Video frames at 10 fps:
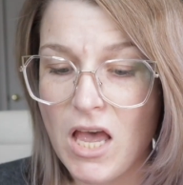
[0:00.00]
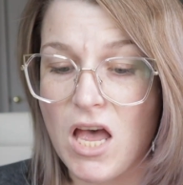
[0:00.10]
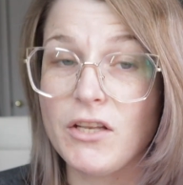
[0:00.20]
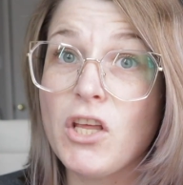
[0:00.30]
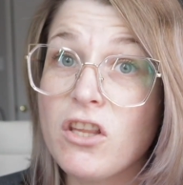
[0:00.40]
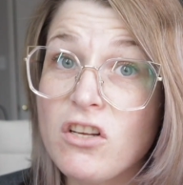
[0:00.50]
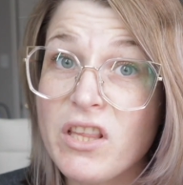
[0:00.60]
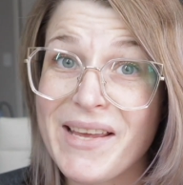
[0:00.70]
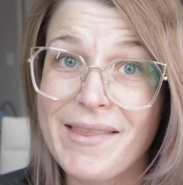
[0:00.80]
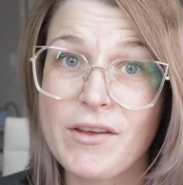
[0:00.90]
Another
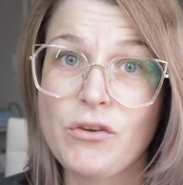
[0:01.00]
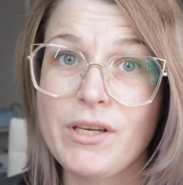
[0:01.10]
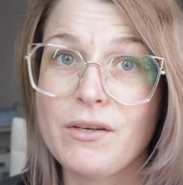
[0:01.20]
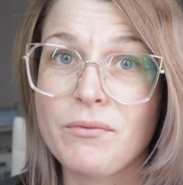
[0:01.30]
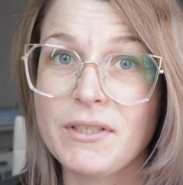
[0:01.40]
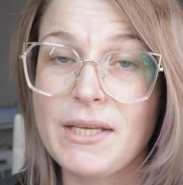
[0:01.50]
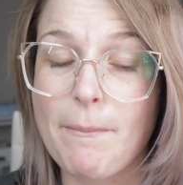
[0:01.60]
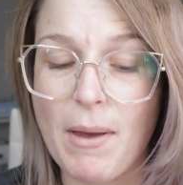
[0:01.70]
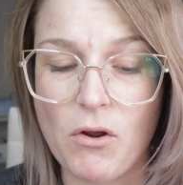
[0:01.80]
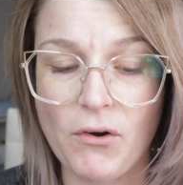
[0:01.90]
thing that you need for
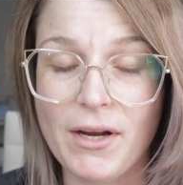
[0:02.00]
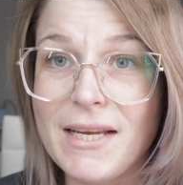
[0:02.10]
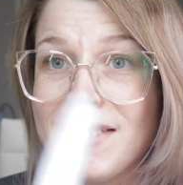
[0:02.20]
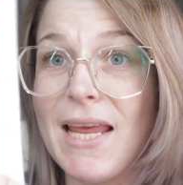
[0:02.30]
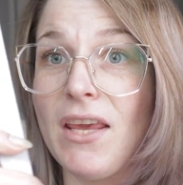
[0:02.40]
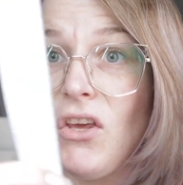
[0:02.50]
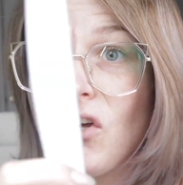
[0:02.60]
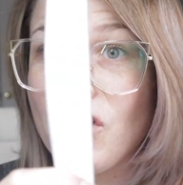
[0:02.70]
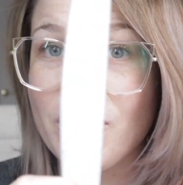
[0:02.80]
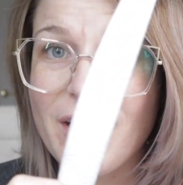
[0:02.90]
dip powder is a
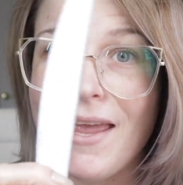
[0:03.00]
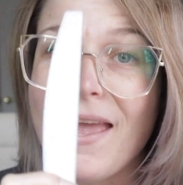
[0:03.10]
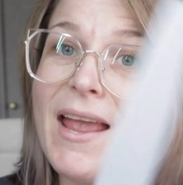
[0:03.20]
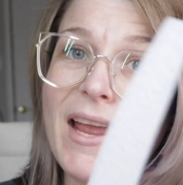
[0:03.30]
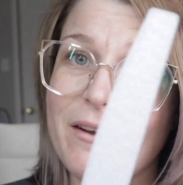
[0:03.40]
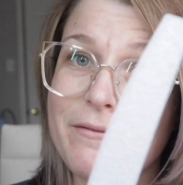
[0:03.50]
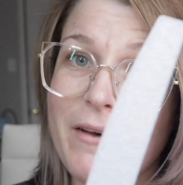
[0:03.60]
good hand